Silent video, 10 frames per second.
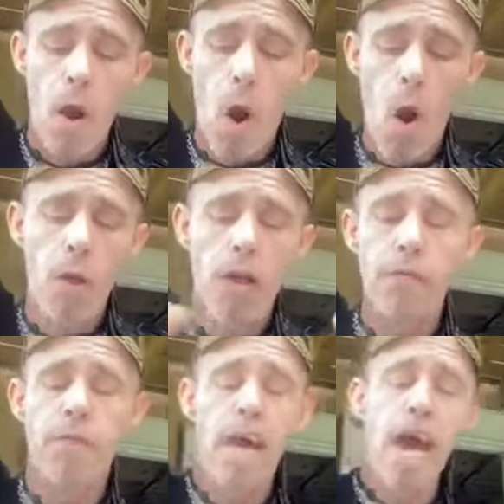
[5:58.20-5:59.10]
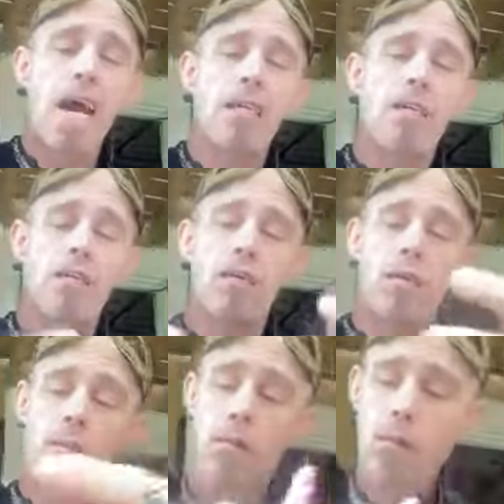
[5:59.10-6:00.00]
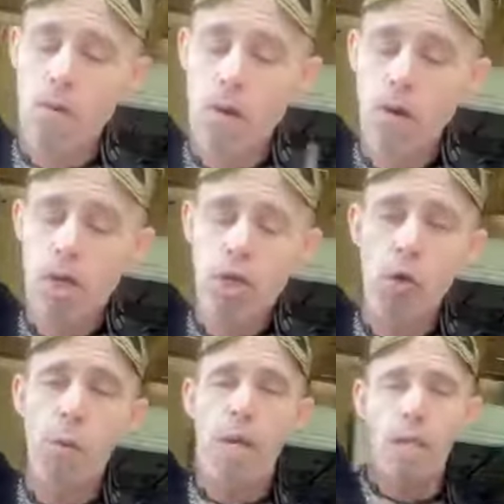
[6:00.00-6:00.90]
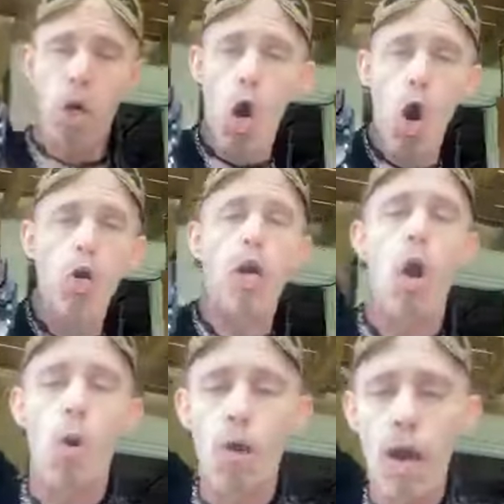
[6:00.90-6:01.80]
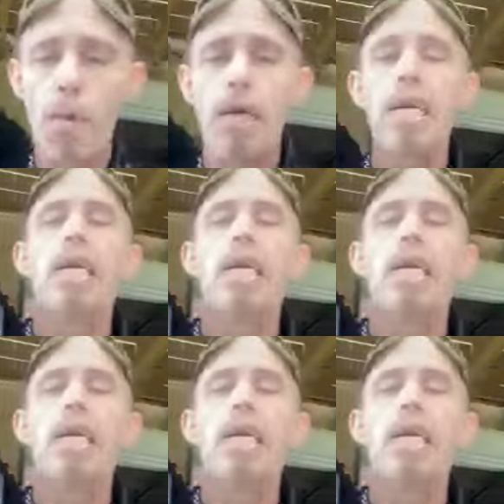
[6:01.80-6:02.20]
all of that human cargo coming